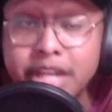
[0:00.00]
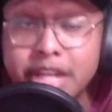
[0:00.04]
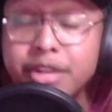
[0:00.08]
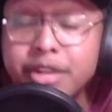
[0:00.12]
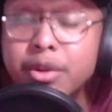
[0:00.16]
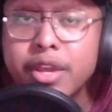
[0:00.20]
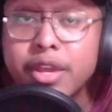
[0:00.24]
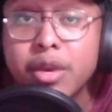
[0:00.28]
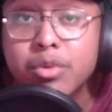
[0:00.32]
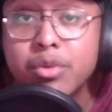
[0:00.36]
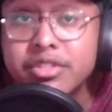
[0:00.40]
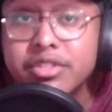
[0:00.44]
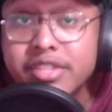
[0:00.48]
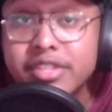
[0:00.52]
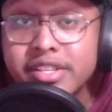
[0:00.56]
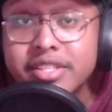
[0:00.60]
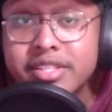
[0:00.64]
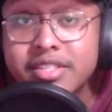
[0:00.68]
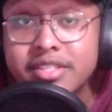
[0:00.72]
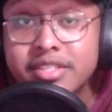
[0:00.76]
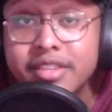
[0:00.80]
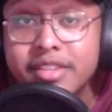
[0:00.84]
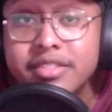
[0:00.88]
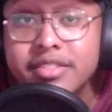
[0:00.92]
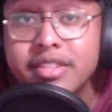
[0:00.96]
I know they were six
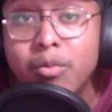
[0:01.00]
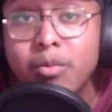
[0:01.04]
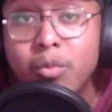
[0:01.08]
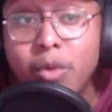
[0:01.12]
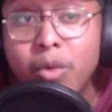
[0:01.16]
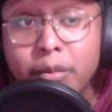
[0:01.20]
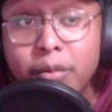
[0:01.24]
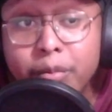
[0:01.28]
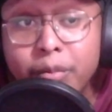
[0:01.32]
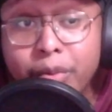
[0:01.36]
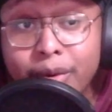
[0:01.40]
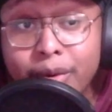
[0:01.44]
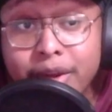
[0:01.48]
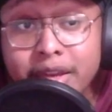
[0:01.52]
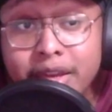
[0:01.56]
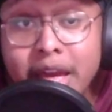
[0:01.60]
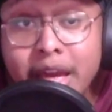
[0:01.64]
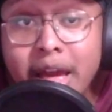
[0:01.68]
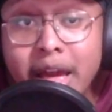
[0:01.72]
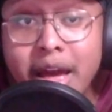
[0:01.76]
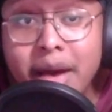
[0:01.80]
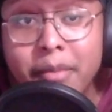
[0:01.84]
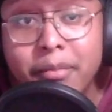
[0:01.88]
of six at one point,